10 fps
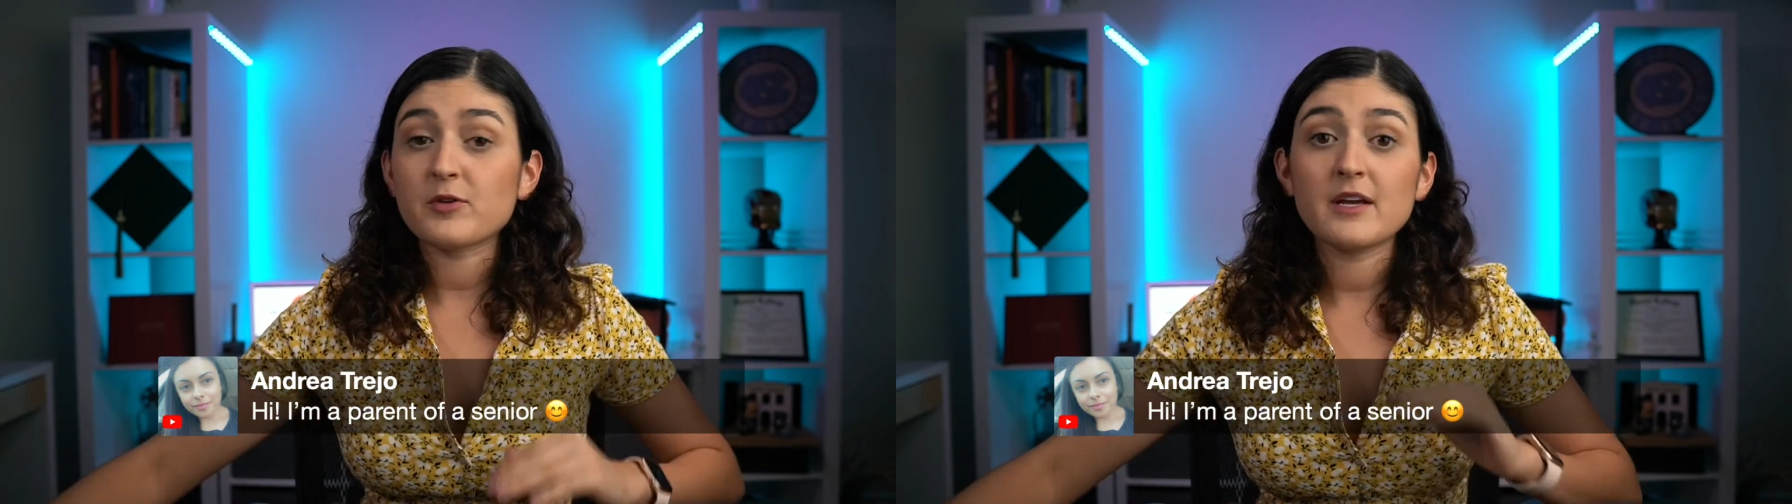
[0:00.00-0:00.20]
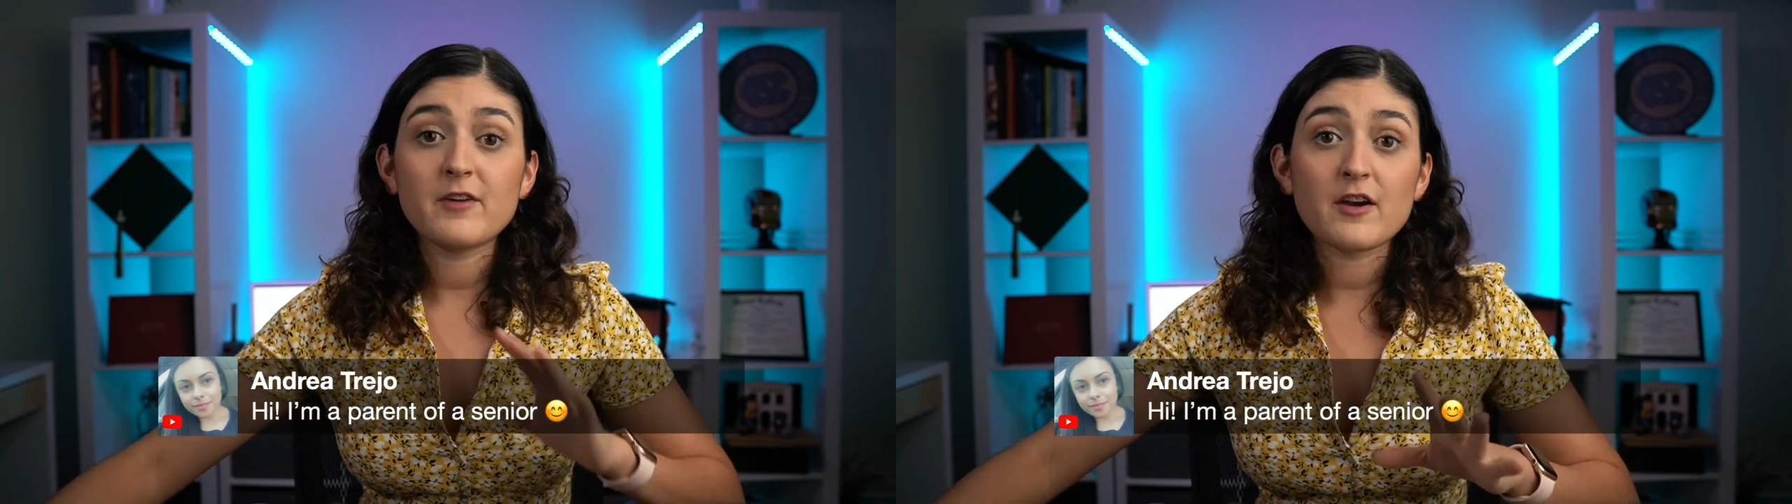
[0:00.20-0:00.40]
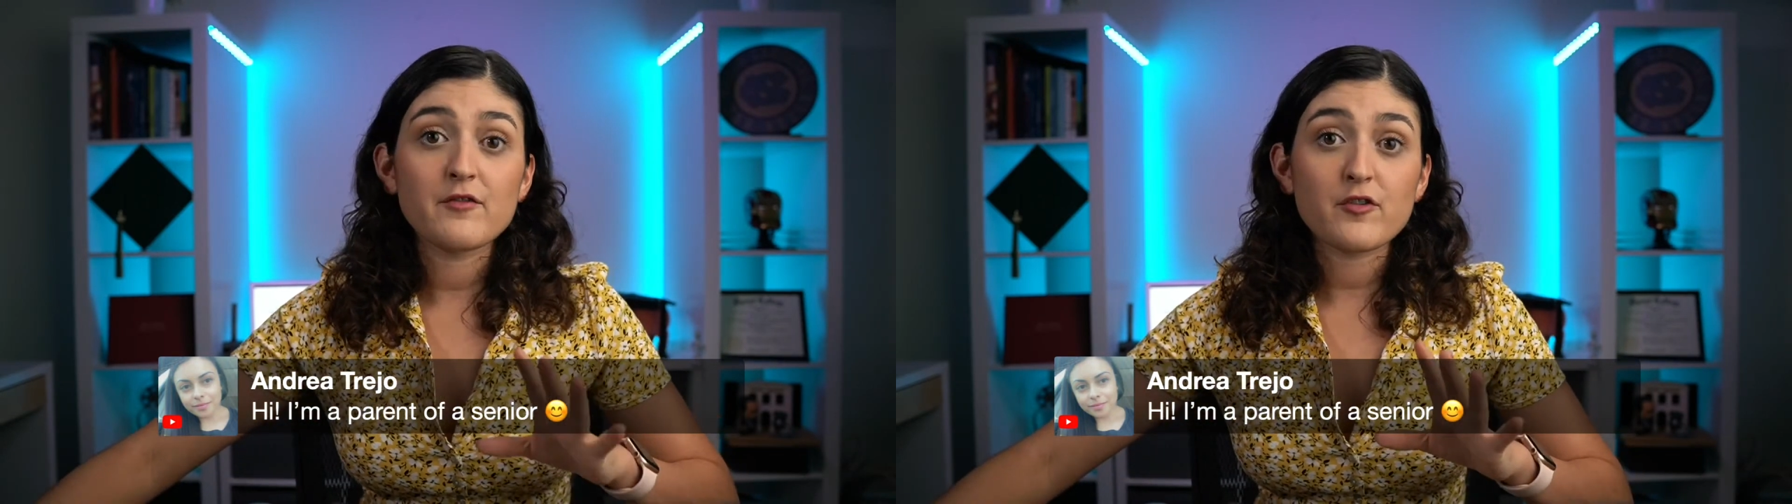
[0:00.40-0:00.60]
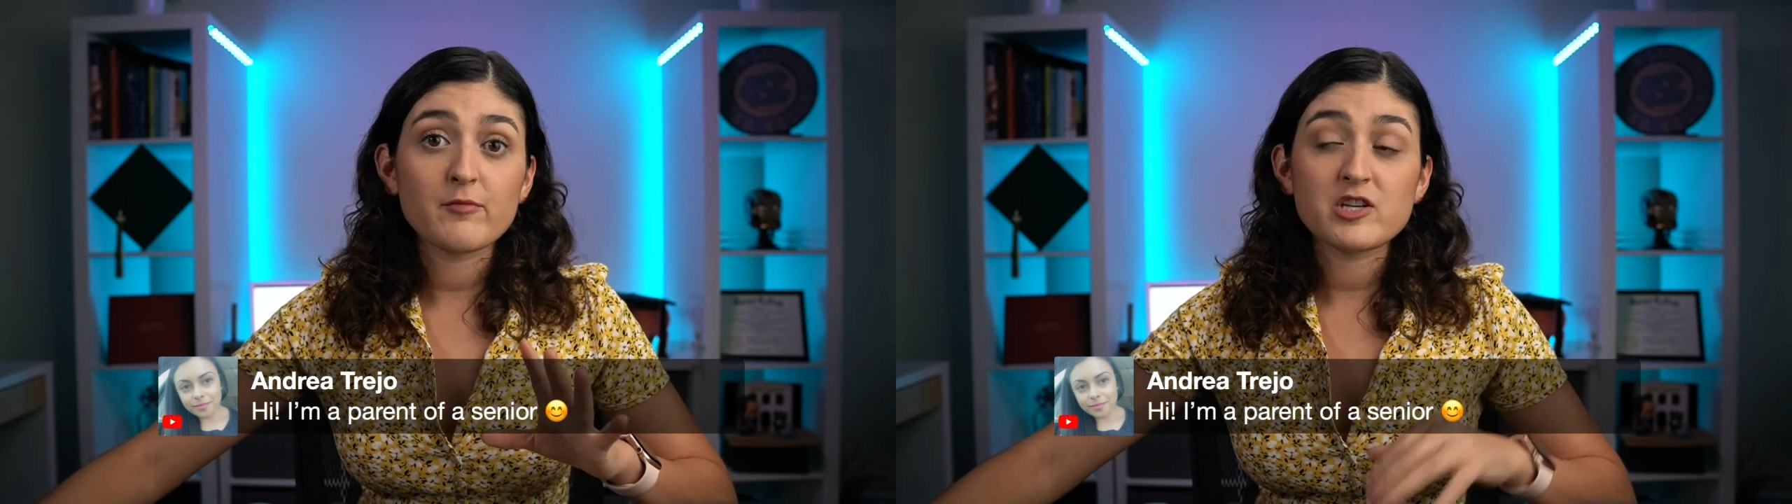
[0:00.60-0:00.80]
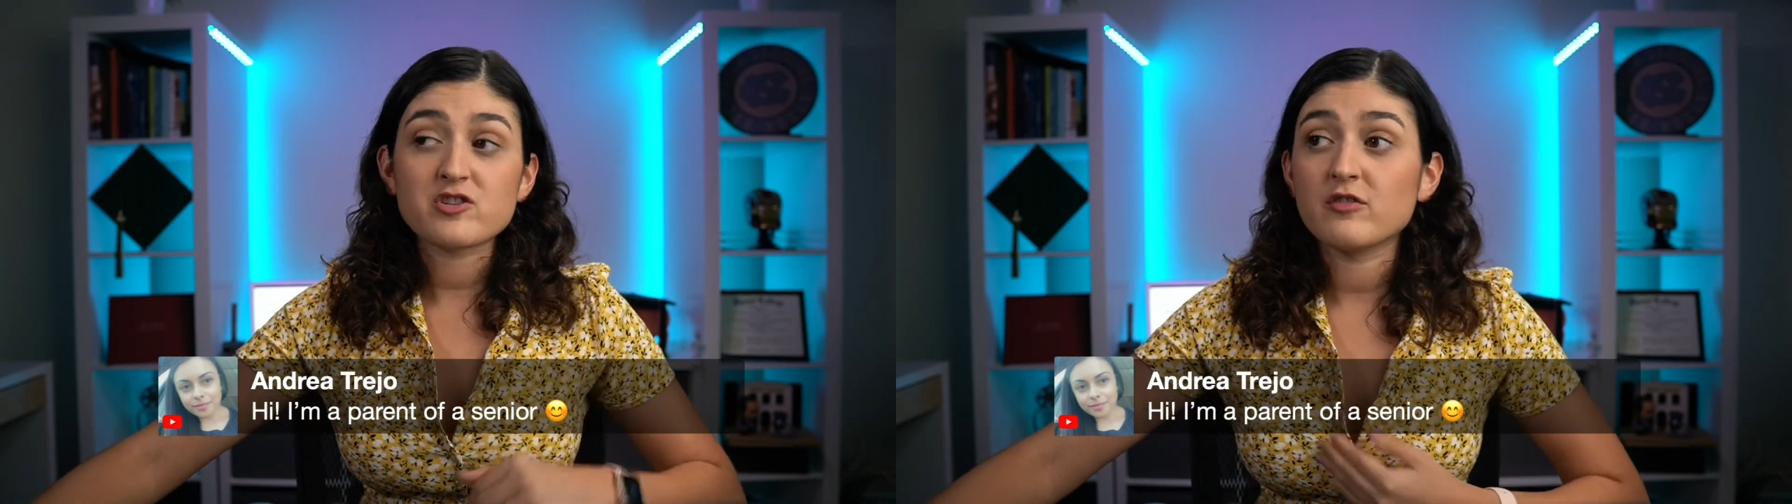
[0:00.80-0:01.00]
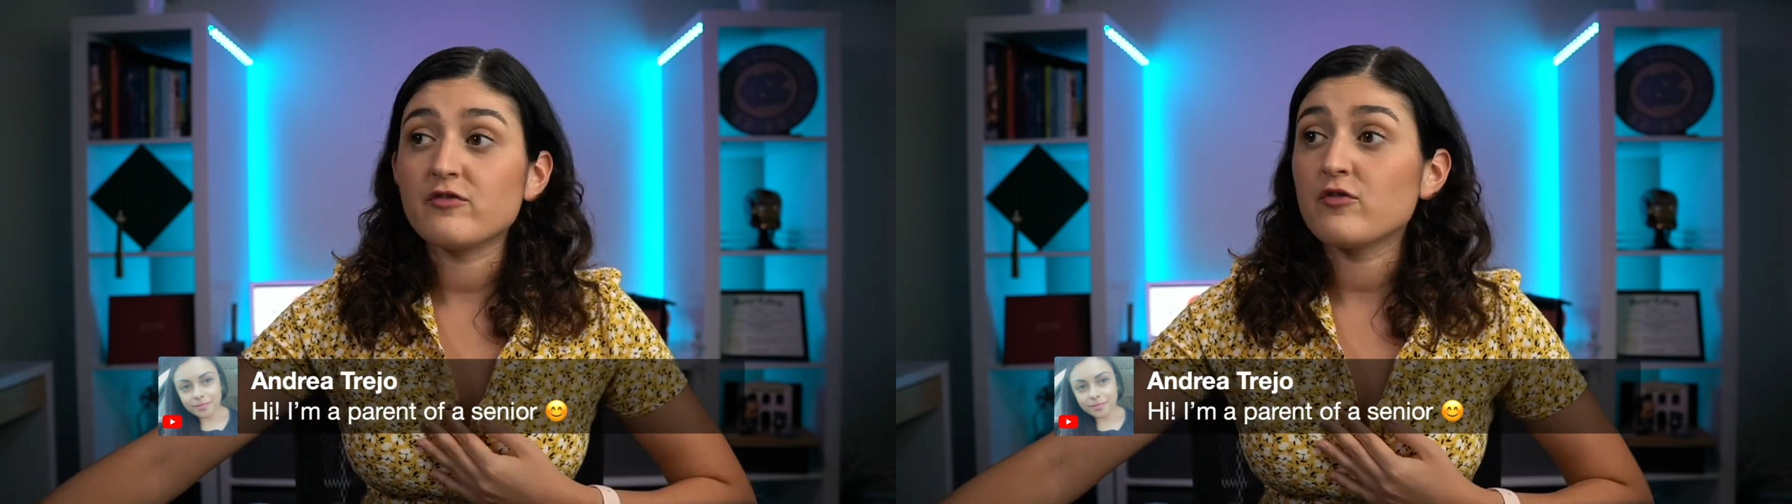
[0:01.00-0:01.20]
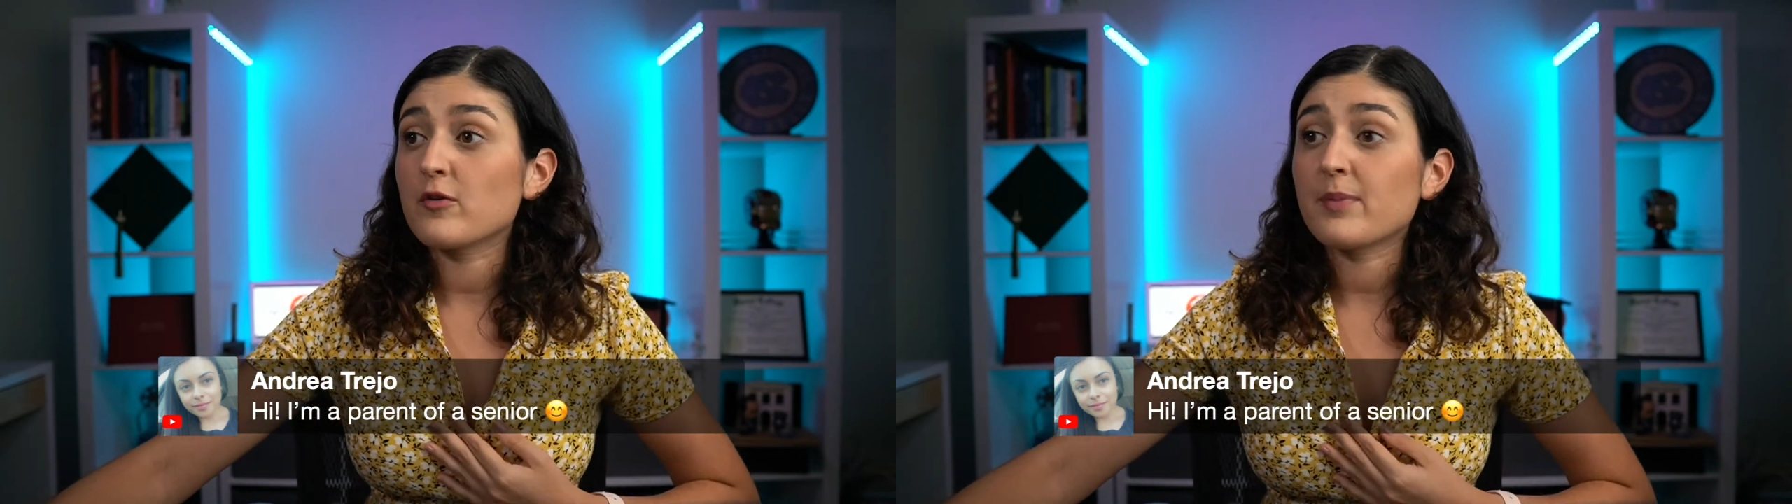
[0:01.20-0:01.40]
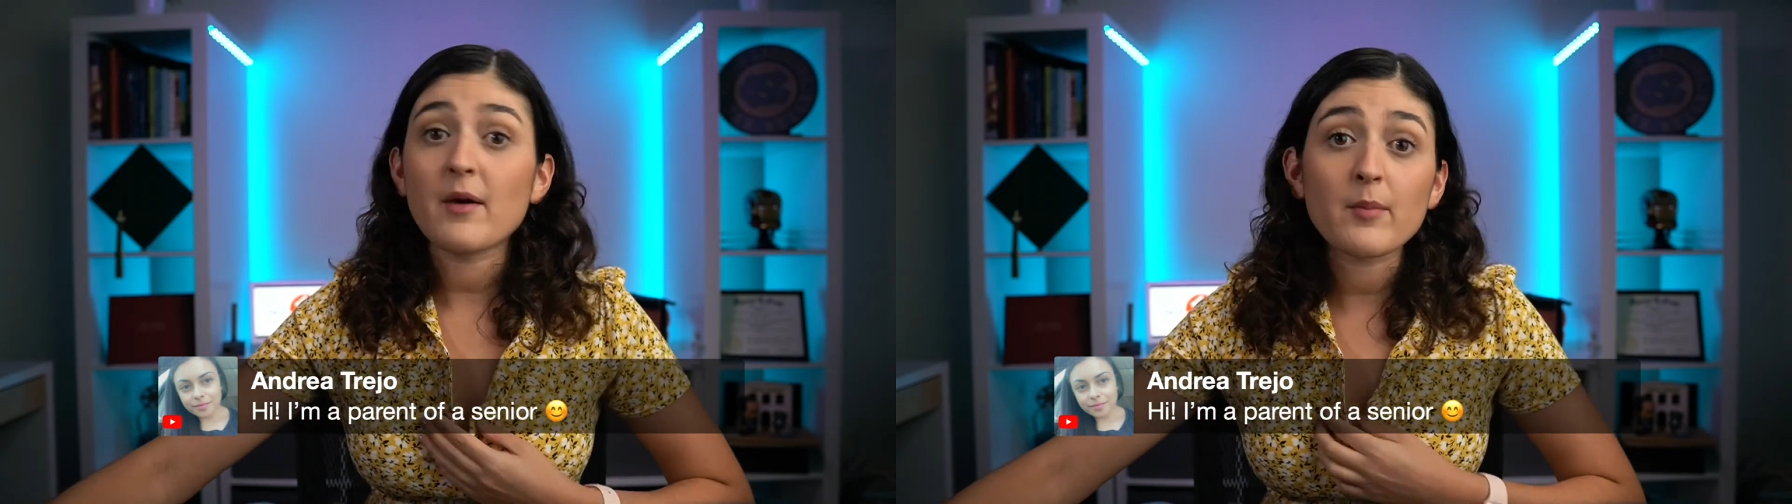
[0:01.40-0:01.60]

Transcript: very informational for